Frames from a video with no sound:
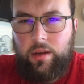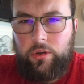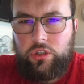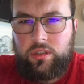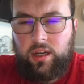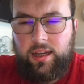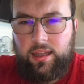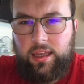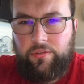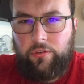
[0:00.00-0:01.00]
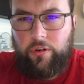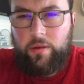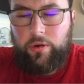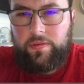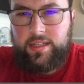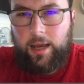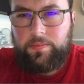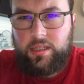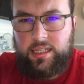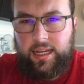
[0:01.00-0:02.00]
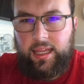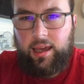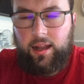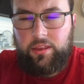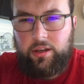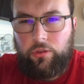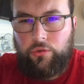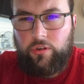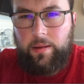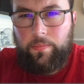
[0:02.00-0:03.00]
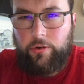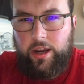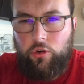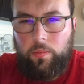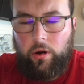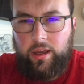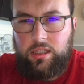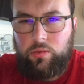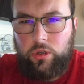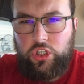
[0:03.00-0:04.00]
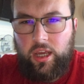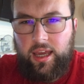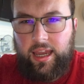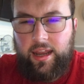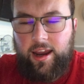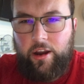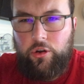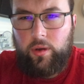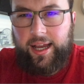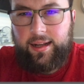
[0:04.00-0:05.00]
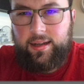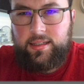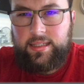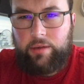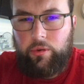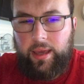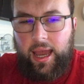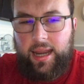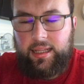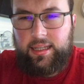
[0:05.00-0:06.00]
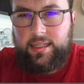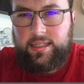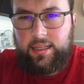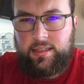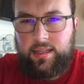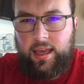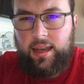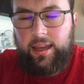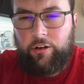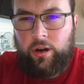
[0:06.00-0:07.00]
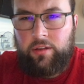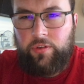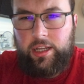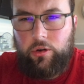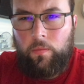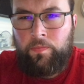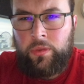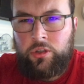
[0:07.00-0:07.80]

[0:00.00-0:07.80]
We'll just kind of give a very brief synopsis and then get on to the three brand new points, which again are new catalysts and we'll be adding to this list later on in the video.